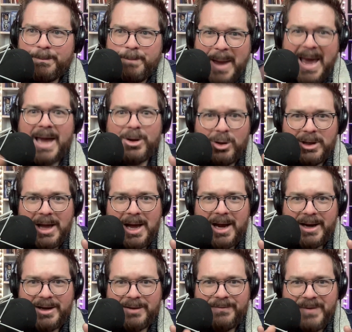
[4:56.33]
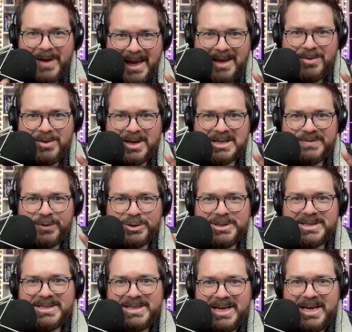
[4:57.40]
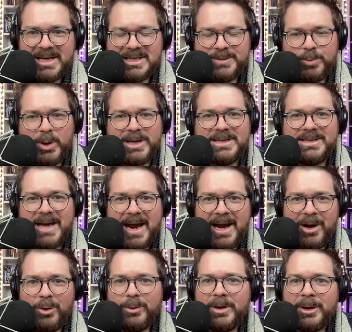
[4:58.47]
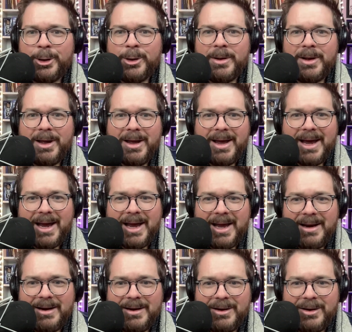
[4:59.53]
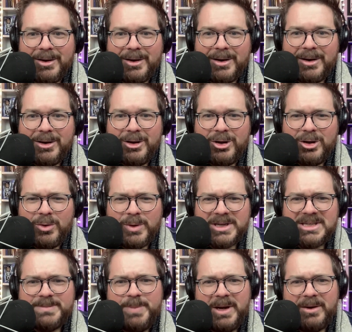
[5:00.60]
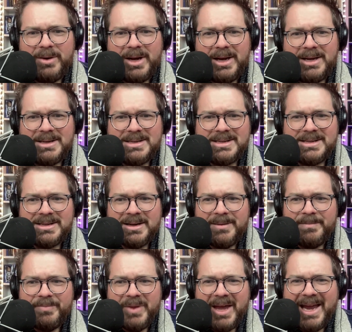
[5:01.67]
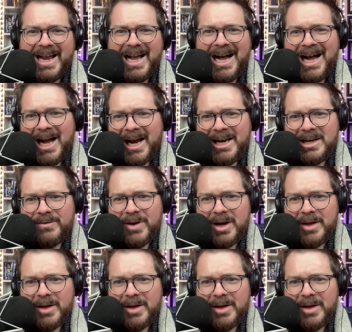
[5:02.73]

battle line of atheist versus theist breaks down, And you experience a kind of